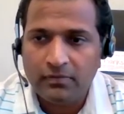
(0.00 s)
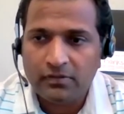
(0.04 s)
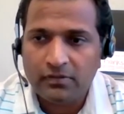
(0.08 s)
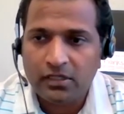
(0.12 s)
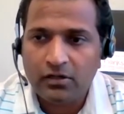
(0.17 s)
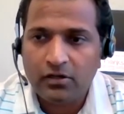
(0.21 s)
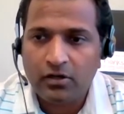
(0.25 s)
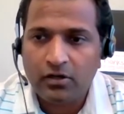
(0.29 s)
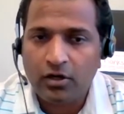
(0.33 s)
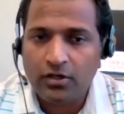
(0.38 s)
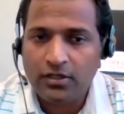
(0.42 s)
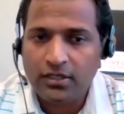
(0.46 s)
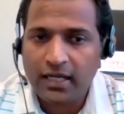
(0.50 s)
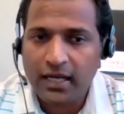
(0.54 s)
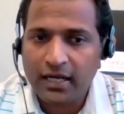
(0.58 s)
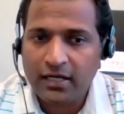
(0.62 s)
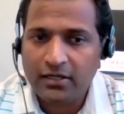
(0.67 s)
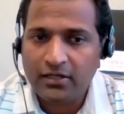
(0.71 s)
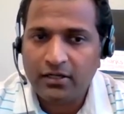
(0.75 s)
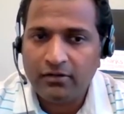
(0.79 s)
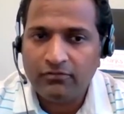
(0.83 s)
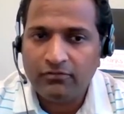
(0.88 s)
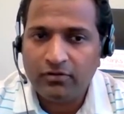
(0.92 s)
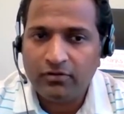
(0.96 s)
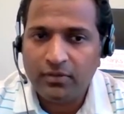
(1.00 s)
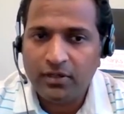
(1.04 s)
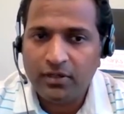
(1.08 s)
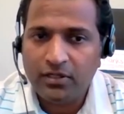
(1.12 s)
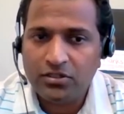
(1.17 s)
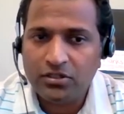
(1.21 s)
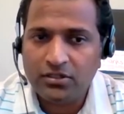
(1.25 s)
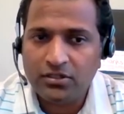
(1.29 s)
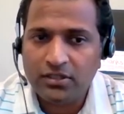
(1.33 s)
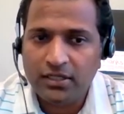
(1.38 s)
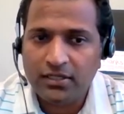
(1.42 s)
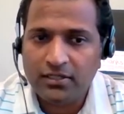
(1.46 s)
contact
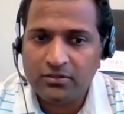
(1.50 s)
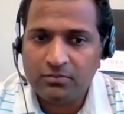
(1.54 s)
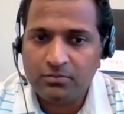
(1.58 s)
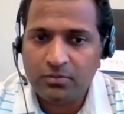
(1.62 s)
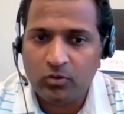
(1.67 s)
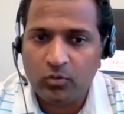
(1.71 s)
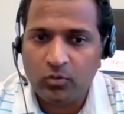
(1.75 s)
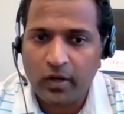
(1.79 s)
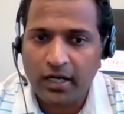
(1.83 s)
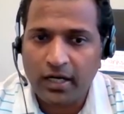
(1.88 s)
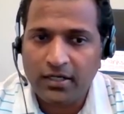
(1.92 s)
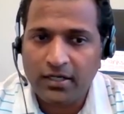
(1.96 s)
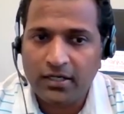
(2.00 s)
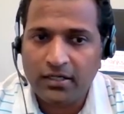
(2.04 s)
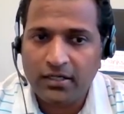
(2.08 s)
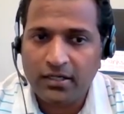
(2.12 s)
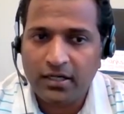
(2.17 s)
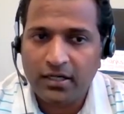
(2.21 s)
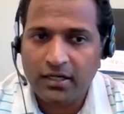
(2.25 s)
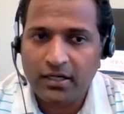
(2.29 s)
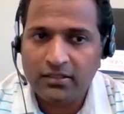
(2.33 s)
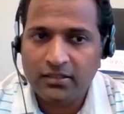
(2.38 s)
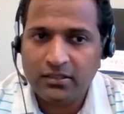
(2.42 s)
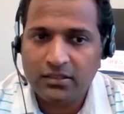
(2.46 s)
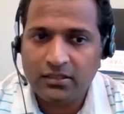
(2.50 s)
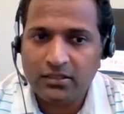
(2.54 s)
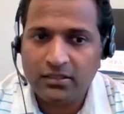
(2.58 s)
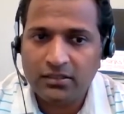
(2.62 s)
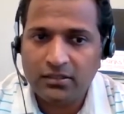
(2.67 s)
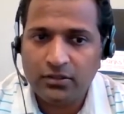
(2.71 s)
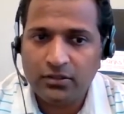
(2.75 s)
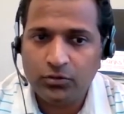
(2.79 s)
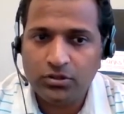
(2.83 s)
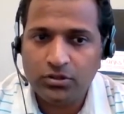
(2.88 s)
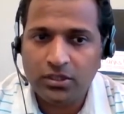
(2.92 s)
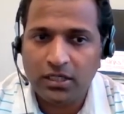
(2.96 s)
information that is provided
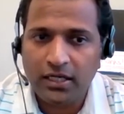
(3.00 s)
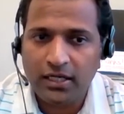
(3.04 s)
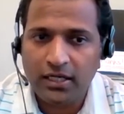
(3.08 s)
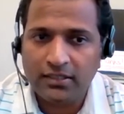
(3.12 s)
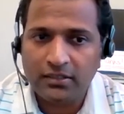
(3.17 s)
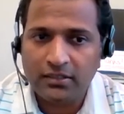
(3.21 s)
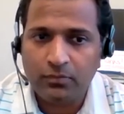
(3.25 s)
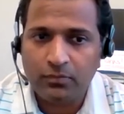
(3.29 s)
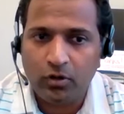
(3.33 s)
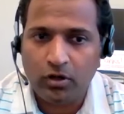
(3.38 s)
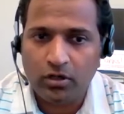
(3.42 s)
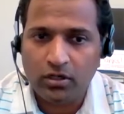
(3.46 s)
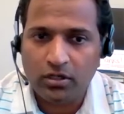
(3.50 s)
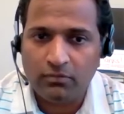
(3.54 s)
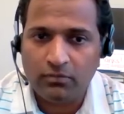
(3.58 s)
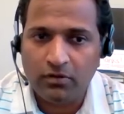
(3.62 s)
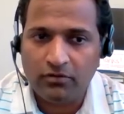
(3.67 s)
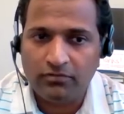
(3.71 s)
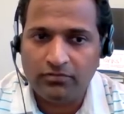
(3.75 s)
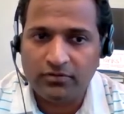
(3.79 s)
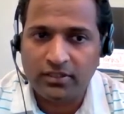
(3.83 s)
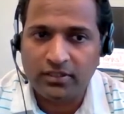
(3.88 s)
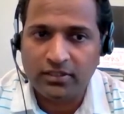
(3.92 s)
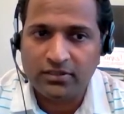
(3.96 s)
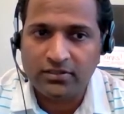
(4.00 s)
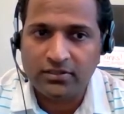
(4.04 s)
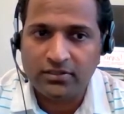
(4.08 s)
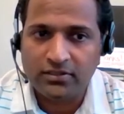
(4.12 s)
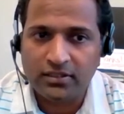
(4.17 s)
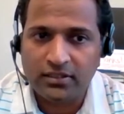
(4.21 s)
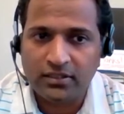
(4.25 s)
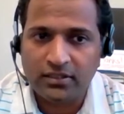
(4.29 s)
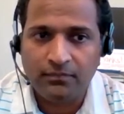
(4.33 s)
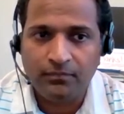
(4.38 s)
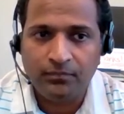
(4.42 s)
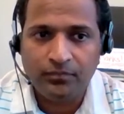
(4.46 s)
usually at the bottom of this
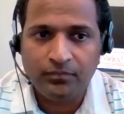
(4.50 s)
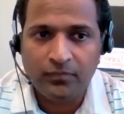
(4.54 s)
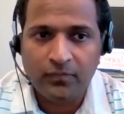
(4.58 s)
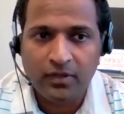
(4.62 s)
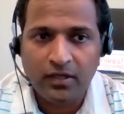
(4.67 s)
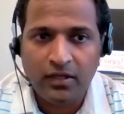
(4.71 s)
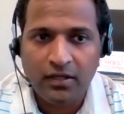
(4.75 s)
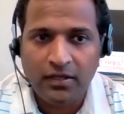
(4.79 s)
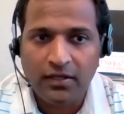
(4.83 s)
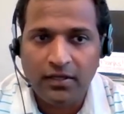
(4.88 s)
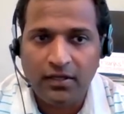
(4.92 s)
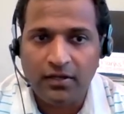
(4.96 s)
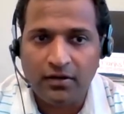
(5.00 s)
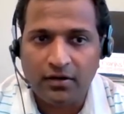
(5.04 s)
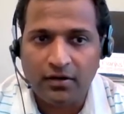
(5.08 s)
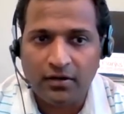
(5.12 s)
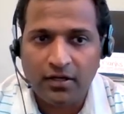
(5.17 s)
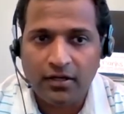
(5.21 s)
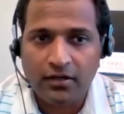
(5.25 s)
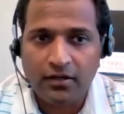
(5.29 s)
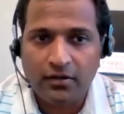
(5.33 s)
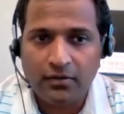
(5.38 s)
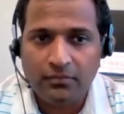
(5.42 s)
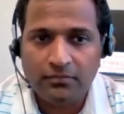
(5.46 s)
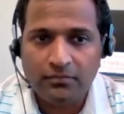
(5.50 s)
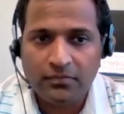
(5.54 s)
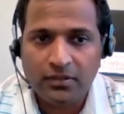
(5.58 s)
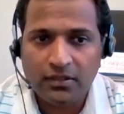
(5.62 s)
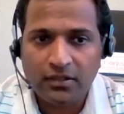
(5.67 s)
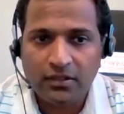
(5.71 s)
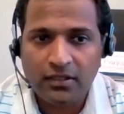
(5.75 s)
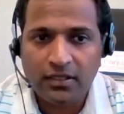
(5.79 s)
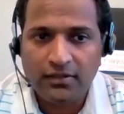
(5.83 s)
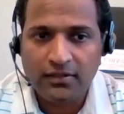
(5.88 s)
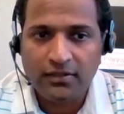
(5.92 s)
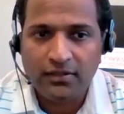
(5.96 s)
here.
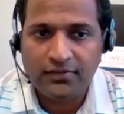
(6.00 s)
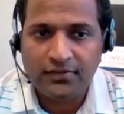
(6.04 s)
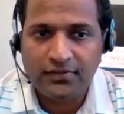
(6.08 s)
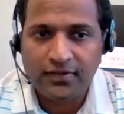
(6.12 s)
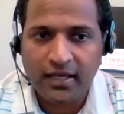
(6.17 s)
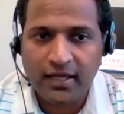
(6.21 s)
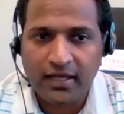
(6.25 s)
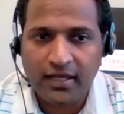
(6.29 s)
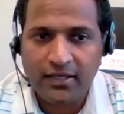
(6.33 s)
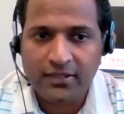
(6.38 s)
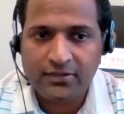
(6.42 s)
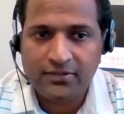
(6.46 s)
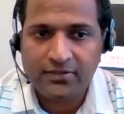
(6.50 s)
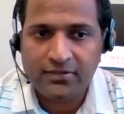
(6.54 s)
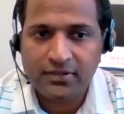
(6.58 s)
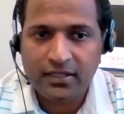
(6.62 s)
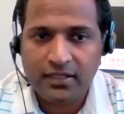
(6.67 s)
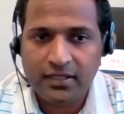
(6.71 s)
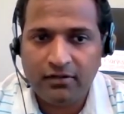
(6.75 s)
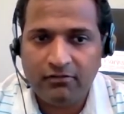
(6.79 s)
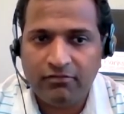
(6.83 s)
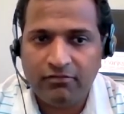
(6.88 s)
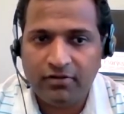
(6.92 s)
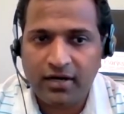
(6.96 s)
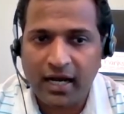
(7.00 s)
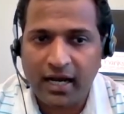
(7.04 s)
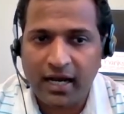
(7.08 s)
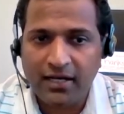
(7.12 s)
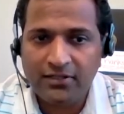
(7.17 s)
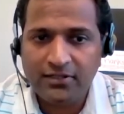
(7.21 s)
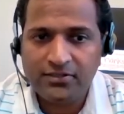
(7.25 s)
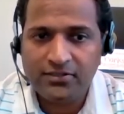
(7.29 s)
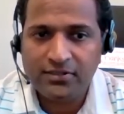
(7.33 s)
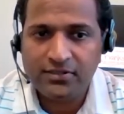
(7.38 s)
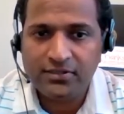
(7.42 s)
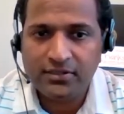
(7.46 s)
In this case, in
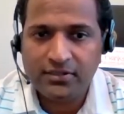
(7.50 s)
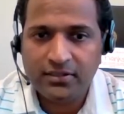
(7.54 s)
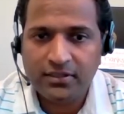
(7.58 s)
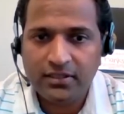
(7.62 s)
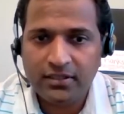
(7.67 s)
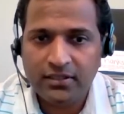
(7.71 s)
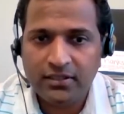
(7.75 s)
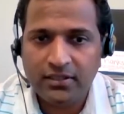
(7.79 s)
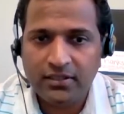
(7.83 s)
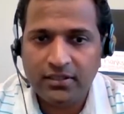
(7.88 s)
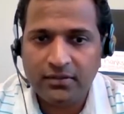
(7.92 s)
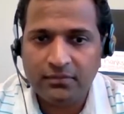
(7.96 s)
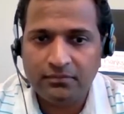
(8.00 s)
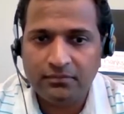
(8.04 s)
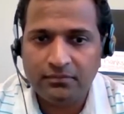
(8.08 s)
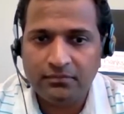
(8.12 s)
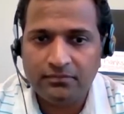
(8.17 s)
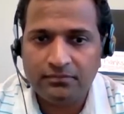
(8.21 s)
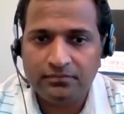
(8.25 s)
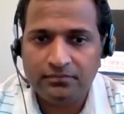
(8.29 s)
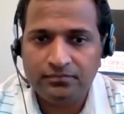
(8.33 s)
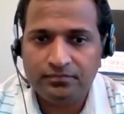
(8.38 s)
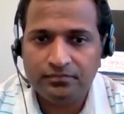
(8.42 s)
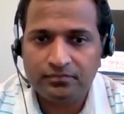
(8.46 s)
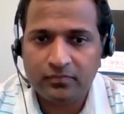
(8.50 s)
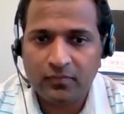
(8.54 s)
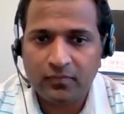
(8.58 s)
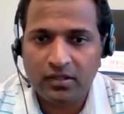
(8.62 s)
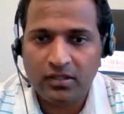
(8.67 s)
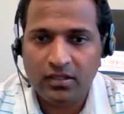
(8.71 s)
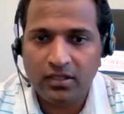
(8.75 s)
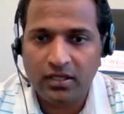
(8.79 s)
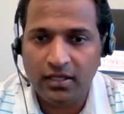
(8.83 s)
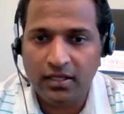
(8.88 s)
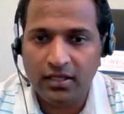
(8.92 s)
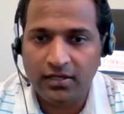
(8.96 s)
France,
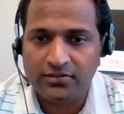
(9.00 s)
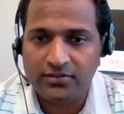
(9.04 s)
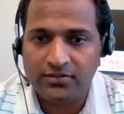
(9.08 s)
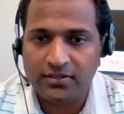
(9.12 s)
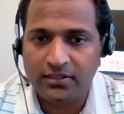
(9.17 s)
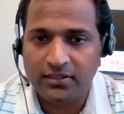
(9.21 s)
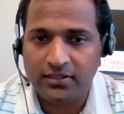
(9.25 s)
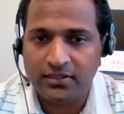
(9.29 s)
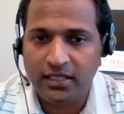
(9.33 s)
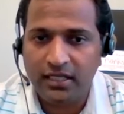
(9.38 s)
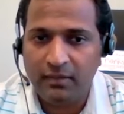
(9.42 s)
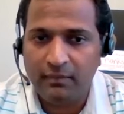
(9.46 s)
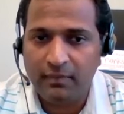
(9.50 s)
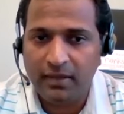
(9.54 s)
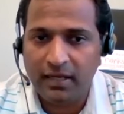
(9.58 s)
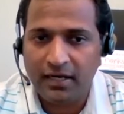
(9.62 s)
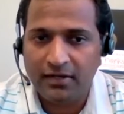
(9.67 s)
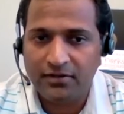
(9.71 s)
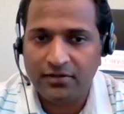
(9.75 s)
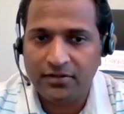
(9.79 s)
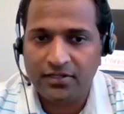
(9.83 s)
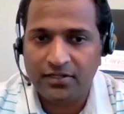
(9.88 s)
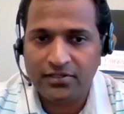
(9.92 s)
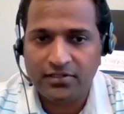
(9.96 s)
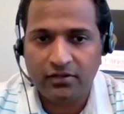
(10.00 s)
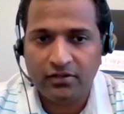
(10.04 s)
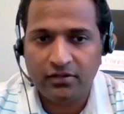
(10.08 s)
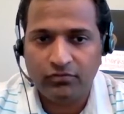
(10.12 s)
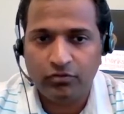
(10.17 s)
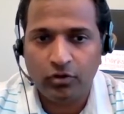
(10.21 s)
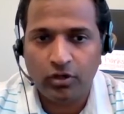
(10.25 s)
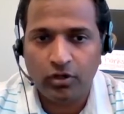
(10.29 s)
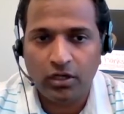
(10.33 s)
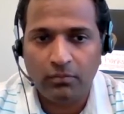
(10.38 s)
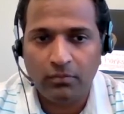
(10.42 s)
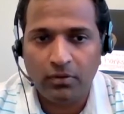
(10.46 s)
here is the email address and
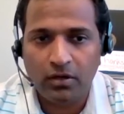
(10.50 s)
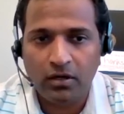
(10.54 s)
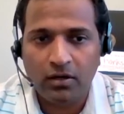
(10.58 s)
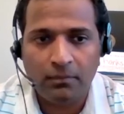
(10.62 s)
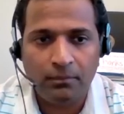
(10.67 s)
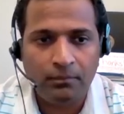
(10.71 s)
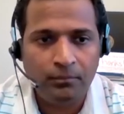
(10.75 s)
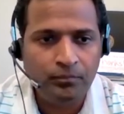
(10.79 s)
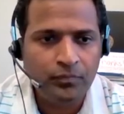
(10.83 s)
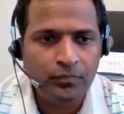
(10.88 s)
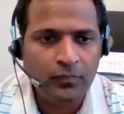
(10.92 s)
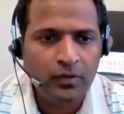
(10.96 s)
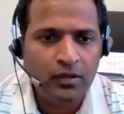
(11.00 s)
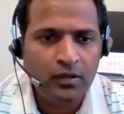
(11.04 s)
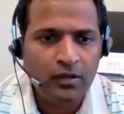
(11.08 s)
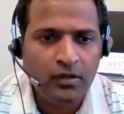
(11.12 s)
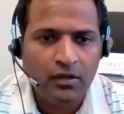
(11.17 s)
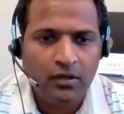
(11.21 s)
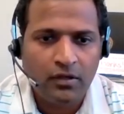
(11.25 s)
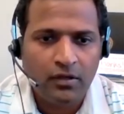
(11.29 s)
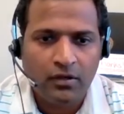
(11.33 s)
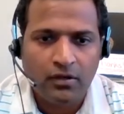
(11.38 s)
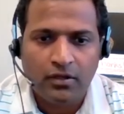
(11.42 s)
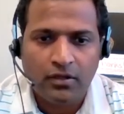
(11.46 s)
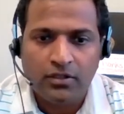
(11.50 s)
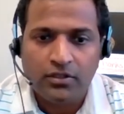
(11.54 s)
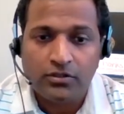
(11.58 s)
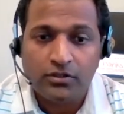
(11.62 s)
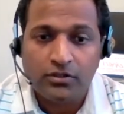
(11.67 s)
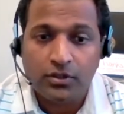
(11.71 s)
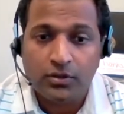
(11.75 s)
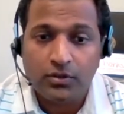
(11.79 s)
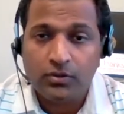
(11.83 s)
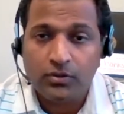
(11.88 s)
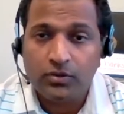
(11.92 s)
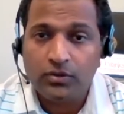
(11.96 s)
phone number.
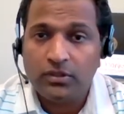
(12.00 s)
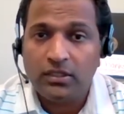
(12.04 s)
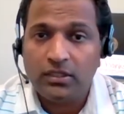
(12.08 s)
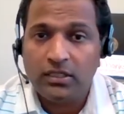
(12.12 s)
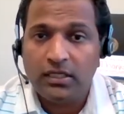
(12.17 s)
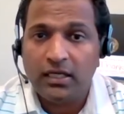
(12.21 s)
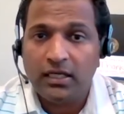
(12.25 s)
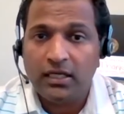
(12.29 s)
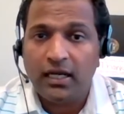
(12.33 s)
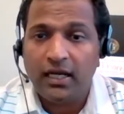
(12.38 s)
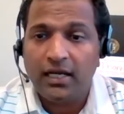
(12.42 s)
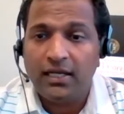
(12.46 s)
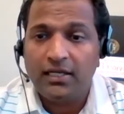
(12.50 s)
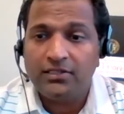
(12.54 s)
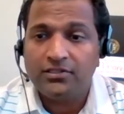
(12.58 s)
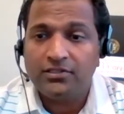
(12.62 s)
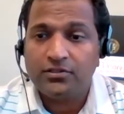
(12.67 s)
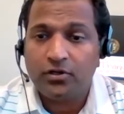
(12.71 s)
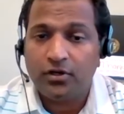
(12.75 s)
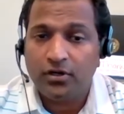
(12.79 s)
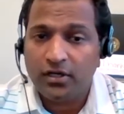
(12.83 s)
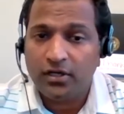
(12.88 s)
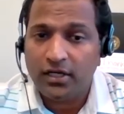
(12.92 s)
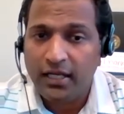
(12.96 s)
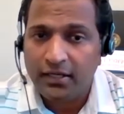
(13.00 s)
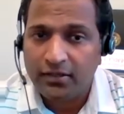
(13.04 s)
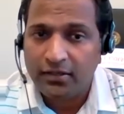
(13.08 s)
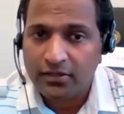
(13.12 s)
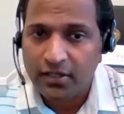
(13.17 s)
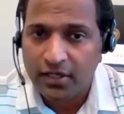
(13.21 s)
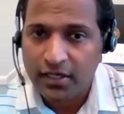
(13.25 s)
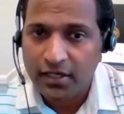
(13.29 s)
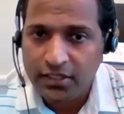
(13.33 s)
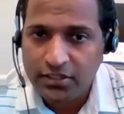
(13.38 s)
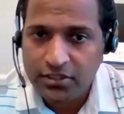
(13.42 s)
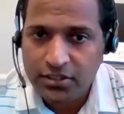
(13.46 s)
So I strongly
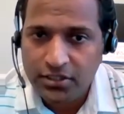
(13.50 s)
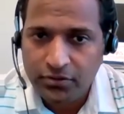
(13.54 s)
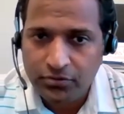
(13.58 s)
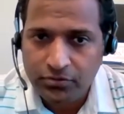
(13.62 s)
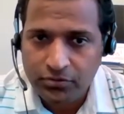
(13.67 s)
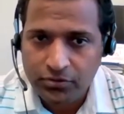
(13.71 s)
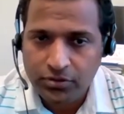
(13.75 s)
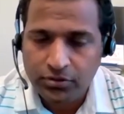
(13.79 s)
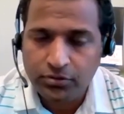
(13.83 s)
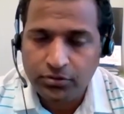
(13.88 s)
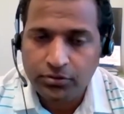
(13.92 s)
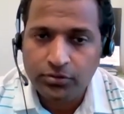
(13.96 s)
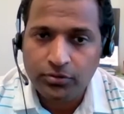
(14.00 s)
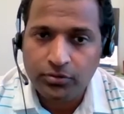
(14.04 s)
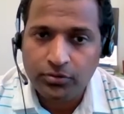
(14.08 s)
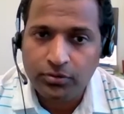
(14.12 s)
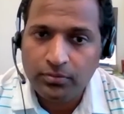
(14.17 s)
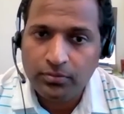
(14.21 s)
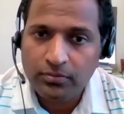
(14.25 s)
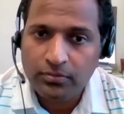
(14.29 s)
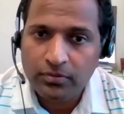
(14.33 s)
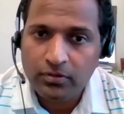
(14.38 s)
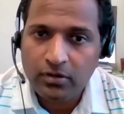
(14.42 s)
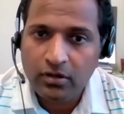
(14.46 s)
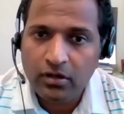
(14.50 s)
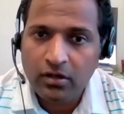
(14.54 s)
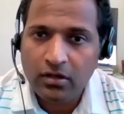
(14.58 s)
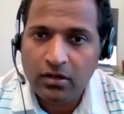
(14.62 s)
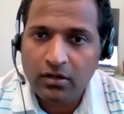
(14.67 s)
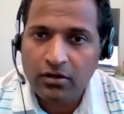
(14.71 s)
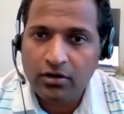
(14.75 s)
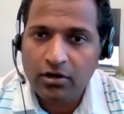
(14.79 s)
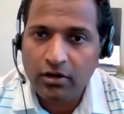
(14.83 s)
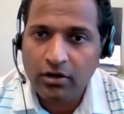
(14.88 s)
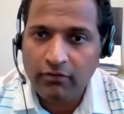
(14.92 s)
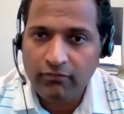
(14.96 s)
encourage you to
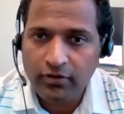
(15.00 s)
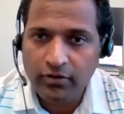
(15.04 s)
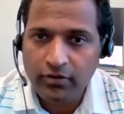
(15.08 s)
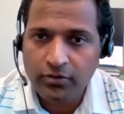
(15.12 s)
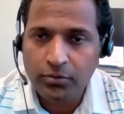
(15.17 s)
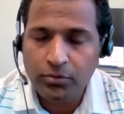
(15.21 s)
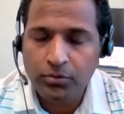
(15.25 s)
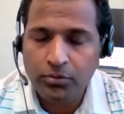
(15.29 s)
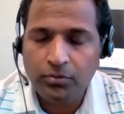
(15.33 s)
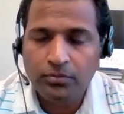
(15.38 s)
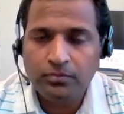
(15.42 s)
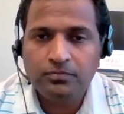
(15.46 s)
review